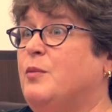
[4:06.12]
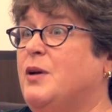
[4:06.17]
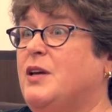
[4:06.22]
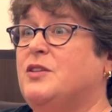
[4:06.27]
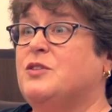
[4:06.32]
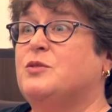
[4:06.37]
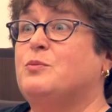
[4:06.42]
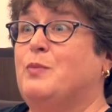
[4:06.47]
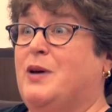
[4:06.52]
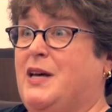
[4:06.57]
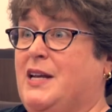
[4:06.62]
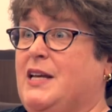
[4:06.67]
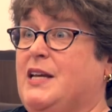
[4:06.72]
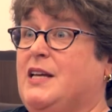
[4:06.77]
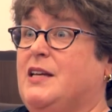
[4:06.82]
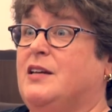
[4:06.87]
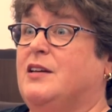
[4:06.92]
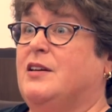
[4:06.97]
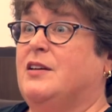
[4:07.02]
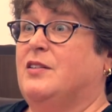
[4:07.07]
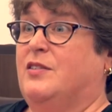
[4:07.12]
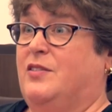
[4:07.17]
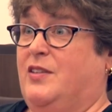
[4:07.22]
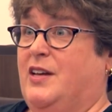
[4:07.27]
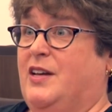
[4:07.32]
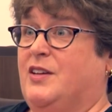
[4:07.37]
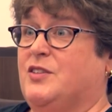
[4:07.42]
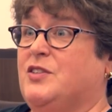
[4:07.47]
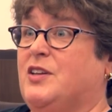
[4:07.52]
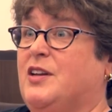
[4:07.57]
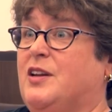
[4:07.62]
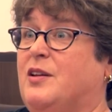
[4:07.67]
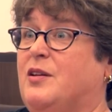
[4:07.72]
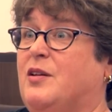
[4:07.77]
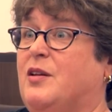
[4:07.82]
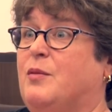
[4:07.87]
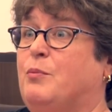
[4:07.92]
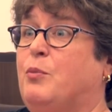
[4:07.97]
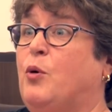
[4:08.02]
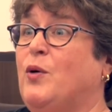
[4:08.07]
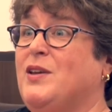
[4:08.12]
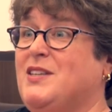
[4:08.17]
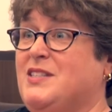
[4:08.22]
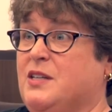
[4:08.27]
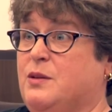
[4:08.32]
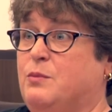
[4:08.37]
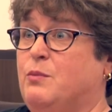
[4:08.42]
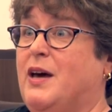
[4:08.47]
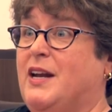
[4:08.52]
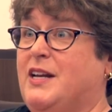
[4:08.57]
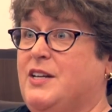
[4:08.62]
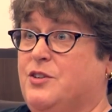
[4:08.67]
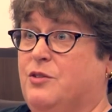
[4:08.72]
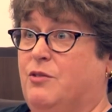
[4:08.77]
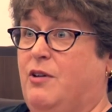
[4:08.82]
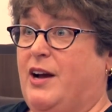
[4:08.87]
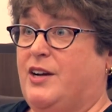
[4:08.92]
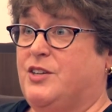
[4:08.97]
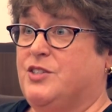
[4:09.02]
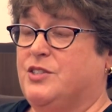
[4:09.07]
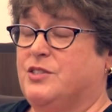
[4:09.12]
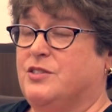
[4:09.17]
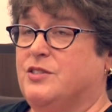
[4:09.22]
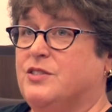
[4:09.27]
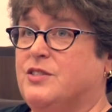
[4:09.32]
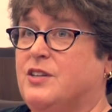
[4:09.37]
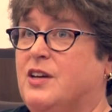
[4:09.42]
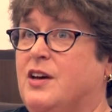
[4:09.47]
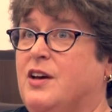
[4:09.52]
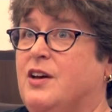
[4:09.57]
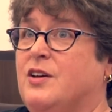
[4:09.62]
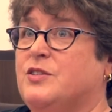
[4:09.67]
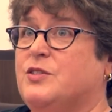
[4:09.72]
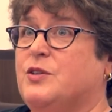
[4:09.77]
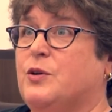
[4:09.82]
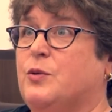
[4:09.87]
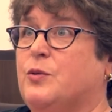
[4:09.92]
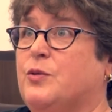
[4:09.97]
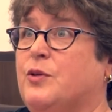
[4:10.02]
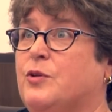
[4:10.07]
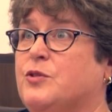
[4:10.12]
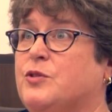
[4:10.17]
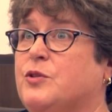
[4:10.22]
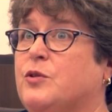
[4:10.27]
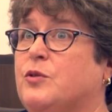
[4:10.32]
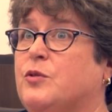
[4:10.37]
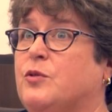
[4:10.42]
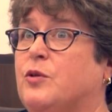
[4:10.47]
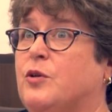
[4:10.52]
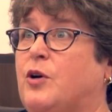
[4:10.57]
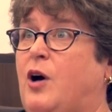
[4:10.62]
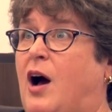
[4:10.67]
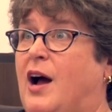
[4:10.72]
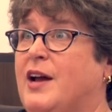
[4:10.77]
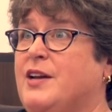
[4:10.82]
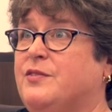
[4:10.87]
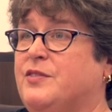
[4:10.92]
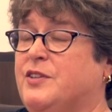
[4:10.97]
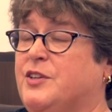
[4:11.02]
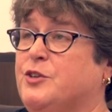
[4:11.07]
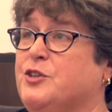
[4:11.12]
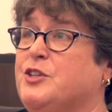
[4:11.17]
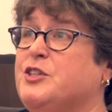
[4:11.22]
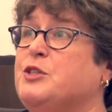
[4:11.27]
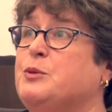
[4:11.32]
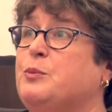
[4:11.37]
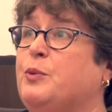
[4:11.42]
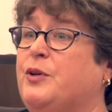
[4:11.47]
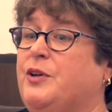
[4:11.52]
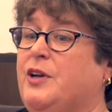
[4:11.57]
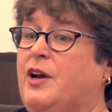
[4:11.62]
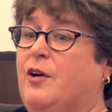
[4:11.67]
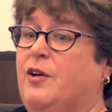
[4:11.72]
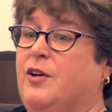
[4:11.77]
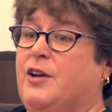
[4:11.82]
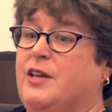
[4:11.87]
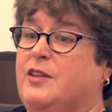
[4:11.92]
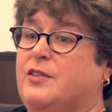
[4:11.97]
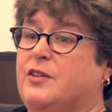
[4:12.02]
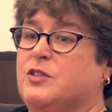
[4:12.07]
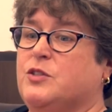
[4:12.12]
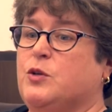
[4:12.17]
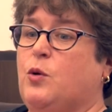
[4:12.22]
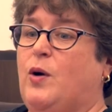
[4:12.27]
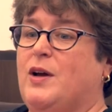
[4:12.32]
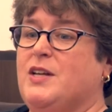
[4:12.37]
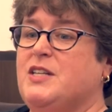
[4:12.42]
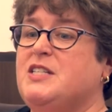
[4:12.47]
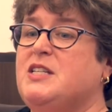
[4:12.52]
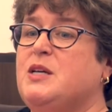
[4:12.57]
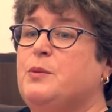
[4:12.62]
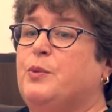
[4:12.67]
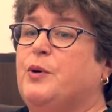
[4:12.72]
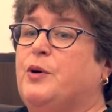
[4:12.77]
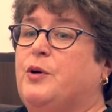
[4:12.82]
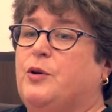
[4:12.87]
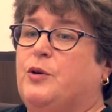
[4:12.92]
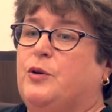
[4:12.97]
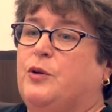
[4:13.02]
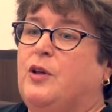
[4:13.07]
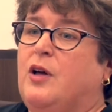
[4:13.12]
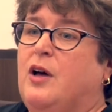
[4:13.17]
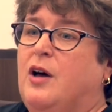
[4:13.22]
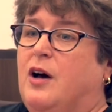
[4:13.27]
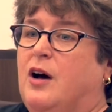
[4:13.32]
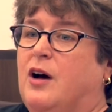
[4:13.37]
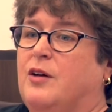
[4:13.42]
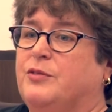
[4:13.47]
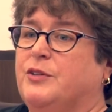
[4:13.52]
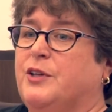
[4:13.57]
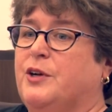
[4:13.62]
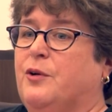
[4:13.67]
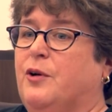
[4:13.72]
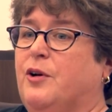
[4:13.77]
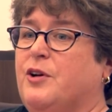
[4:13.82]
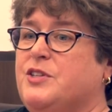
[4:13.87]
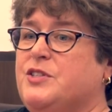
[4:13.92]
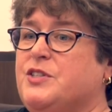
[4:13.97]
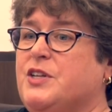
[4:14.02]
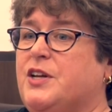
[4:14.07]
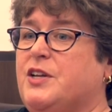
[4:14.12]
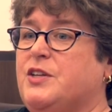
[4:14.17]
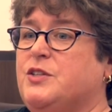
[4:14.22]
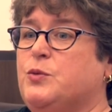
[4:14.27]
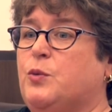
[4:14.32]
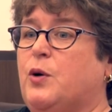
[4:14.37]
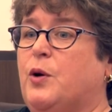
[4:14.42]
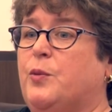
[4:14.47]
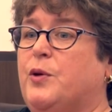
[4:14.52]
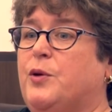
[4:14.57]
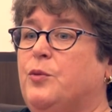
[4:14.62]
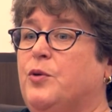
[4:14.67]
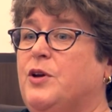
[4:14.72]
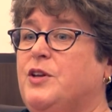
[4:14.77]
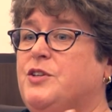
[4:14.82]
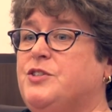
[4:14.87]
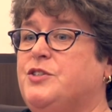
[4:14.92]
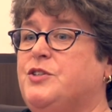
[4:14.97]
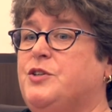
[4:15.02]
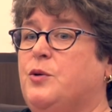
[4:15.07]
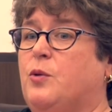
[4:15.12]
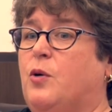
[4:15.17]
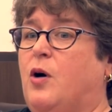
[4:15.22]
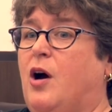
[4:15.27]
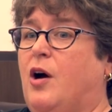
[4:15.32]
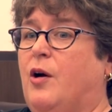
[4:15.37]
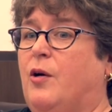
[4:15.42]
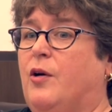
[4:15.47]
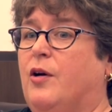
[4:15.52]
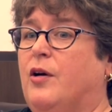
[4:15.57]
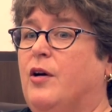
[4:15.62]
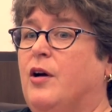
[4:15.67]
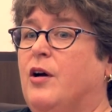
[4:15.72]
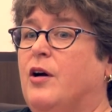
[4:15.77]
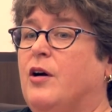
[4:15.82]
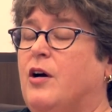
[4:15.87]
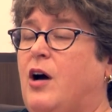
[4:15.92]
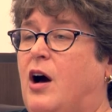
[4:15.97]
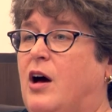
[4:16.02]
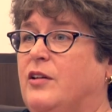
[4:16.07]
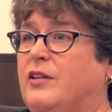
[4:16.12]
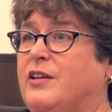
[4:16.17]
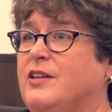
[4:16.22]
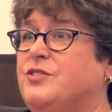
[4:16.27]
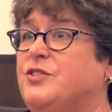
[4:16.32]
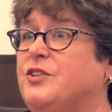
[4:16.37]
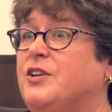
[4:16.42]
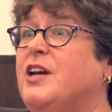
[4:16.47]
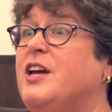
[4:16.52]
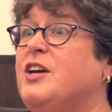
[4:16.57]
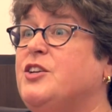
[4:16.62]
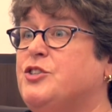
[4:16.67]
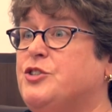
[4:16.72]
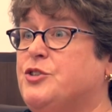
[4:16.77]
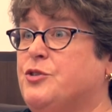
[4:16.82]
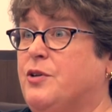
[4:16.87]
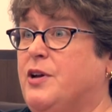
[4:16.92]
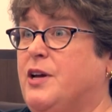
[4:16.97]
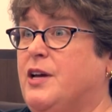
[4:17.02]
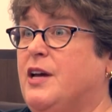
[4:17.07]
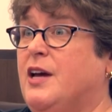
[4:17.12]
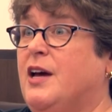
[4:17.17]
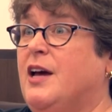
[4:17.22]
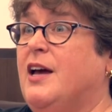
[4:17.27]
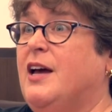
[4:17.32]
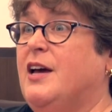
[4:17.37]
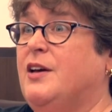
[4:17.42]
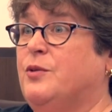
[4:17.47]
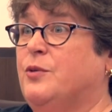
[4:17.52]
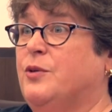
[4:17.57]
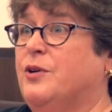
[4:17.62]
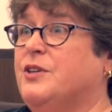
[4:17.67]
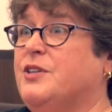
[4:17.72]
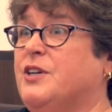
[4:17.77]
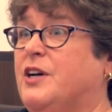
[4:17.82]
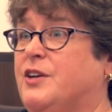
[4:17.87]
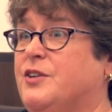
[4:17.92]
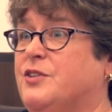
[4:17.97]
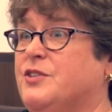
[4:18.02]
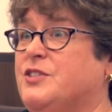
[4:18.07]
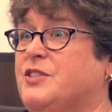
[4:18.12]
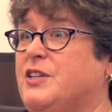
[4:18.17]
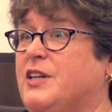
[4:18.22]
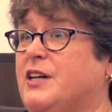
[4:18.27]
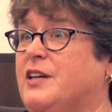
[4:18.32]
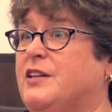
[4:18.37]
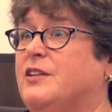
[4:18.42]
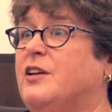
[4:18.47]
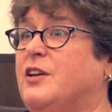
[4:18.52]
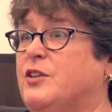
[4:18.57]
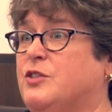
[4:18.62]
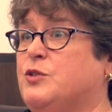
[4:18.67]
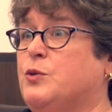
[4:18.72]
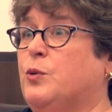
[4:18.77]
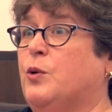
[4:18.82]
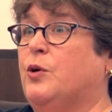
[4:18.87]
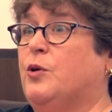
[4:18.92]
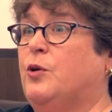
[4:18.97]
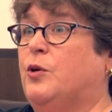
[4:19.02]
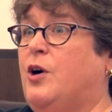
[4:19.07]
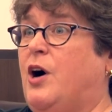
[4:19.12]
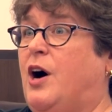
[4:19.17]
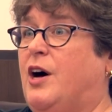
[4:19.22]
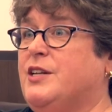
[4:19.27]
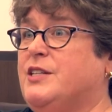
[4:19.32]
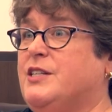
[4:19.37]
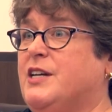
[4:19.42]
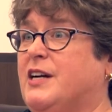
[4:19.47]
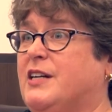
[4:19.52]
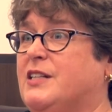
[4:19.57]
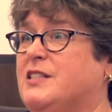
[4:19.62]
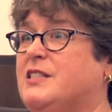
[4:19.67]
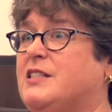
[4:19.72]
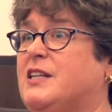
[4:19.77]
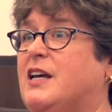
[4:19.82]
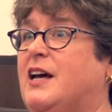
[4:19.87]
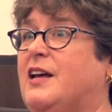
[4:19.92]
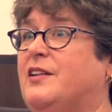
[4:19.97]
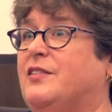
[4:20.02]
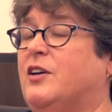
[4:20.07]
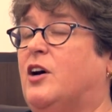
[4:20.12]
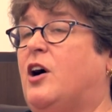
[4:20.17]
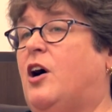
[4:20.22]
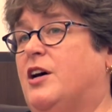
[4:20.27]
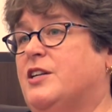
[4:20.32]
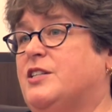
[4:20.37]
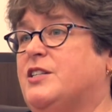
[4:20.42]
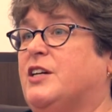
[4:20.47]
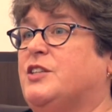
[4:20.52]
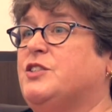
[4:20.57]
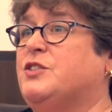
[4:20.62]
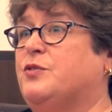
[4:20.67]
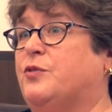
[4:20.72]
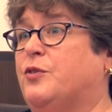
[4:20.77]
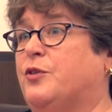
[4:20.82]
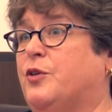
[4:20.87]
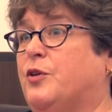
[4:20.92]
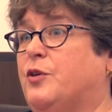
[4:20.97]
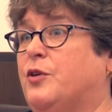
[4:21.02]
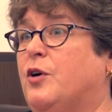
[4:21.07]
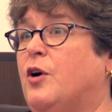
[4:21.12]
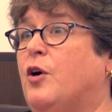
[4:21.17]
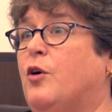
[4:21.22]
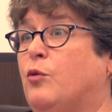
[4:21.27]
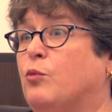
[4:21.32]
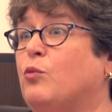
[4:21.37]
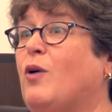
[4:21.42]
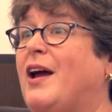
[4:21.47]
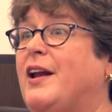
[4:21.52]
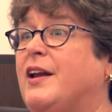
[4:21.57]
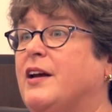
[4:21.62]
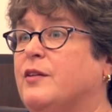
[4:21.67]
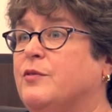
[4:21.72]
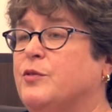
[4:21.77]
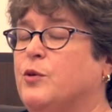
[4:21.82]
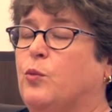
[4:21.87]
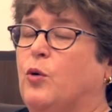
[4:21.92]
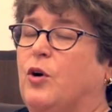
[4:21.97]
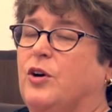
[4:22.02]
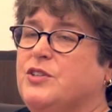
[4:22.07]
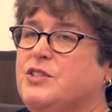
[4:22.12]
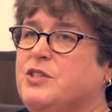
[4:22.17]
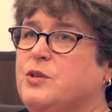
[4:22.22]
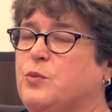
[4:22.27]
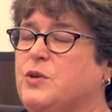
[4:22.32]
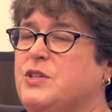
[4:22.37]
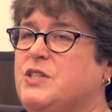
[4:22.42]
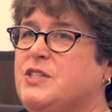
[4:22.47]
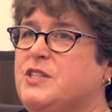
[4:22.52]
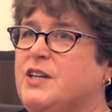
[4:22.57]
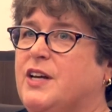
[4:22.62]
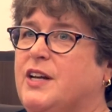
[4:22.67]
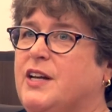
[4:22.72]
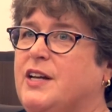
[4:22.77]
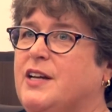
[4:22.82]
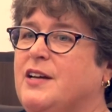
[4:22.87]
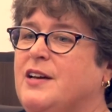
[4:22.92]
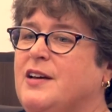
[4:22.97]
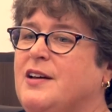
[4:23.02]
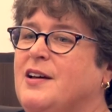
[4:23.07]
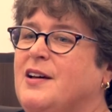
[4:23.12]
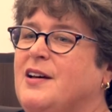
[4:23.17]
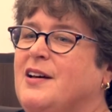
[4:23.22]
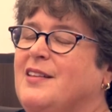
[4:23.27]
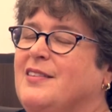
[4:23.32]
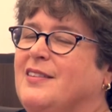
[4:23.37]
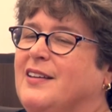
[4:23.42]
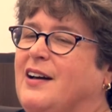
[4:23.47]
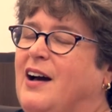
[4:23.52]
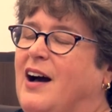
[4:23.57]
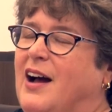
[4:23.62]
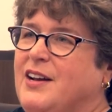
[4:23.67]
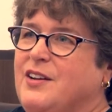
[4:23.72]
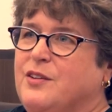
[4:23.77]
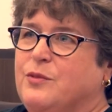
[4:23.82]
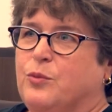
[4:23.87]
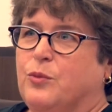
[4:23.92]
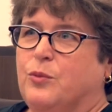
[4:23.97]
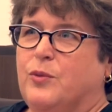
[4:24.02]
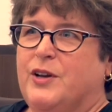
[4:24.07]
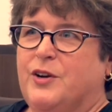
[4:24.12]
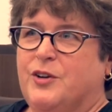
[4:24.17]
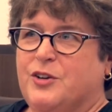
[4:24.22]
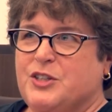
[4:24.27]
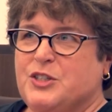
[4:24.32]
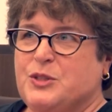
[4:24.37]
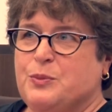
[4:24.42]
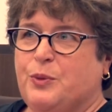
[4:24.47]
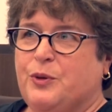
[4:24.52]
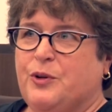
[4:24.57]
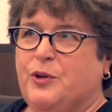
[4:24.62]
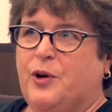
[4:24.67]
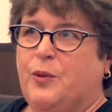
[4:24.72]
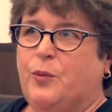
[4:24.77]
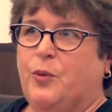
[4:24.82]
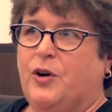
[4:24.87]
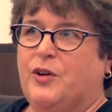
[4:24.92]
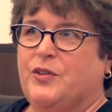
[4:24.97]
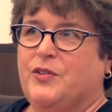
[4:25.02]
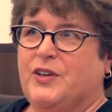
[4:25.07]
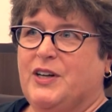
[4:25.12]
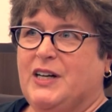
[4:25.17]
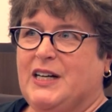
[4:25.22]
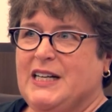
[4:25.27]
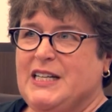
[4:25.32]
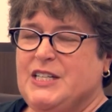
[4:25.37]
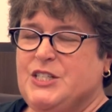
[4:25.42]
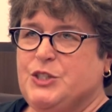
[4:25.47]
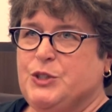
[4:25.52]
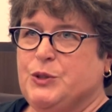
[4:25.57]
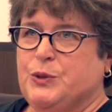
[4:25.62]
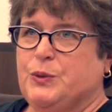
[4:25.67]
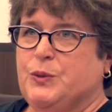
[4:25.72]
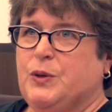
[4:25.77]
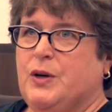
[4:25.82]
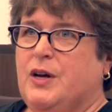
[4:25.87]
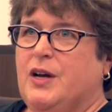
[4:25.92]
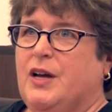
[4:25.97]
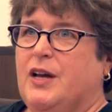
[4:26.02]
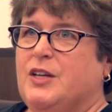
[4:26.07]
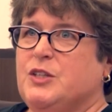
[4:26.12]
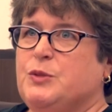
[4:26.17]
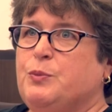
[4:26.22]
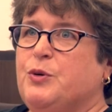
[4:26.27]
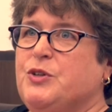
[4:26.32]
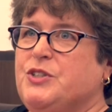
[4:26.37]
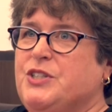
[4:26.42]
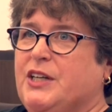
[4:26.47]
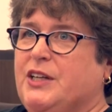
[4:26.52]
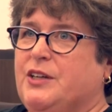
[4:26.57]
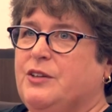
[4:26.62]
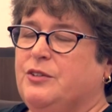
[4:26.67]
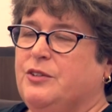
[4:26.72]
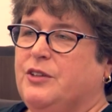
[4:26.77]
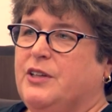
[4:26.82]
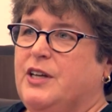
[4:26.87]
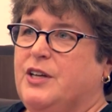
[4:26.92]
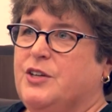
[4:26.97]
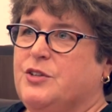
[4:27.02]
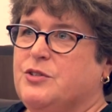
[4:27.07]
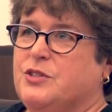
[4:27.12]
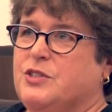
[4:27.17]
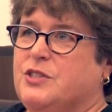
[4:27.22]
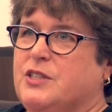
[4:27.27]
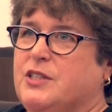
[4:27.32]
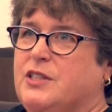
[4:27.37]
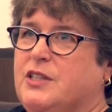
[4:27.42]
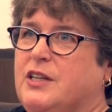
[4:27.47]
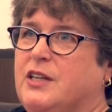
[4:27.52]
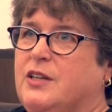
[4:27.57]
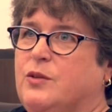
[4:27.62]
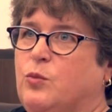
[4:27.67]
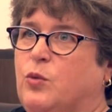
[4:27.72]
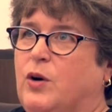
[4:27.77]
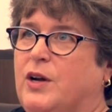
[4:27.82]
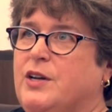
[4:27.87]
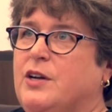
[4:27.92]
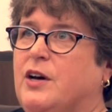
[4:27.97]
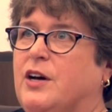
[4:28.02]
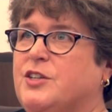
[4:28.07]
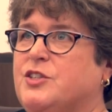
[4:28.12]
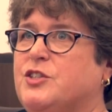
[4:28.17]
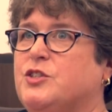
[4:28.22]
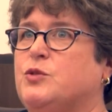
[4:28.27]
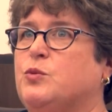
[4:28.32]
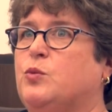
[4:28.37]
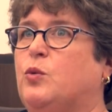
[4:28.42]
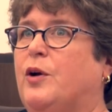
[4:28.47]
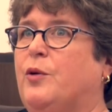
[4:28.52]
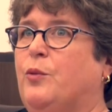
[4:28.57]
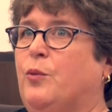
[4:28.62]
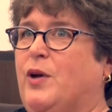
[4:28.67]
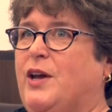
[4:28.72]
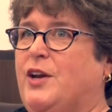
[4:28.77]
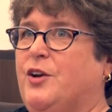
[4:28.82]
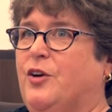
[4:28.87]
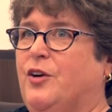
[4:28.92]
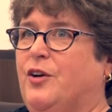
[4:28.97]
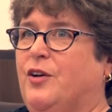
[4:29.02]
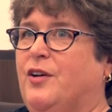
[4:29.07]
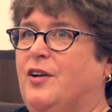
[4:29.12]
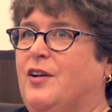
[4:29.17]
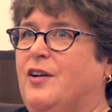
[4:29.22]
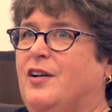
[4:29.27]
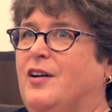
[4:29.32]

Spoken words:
means many things and it points in many directions. So there's a kind of interdisciplinarity that's quite typical of literary studies where we reach to our colleagues in history in order to understand historical contexts and the context for the writing of the works that we study. The kind of interdisciplinary work that I do is particularly interested in what not just one reader,